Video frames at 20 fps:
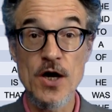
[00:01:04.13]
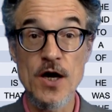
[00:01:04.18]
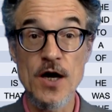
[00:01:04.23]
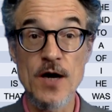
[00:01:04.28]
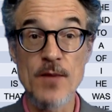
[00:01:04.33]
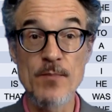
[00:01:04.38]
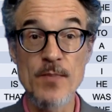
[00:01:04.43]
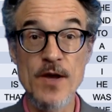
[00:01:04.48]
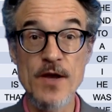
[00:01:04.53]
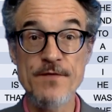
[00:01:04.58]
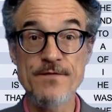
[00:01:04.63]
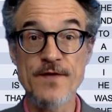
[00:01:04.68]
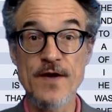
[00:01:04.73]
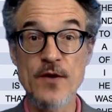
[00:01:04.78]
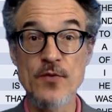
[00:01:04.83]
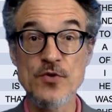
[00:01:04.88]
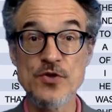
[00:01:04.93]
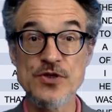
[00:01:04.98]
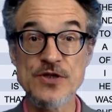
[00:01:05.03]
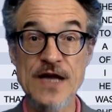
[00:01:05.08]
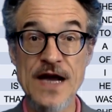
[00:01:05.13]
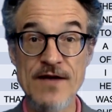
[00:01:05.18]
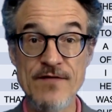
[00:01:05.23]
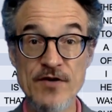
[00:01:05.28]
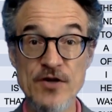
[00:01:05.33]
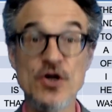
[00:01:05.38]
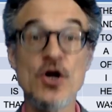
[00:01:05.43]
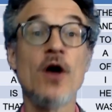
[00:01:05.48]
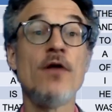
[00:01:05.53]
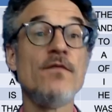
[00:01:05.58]
Um, if I was to have
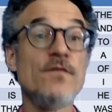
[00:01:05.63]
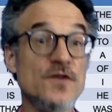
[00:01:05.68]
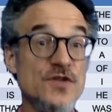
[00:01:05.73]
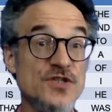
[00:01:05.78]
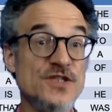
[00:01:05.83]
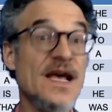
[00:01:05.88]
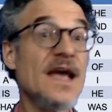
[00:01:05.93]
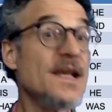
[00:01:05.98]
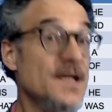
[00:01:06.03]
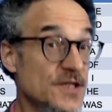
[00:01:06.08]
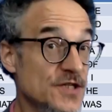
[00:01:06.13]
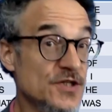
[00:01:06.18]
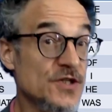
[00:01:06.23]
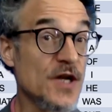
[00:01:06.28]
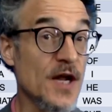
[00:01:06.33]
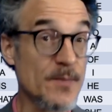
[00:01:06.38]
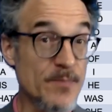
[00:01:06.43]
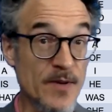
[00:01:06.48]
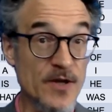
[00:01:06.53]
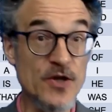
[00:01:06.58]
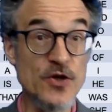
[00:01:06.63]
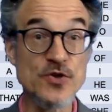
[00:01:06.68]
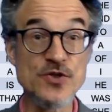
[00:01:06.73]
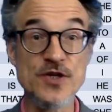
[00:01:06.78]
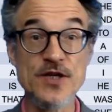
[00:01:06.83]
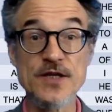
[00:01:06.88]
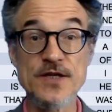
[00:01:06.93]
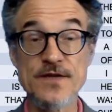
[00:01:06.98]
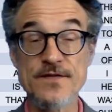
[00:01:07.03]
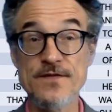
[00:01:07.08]
a conversation, I'd be
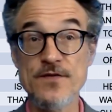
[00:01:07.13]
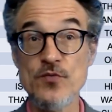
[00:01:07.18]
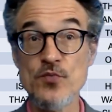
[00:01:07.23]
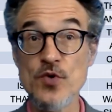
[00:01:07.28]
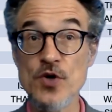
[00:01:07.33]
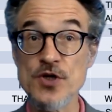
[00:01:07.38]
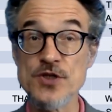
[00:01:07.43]
using different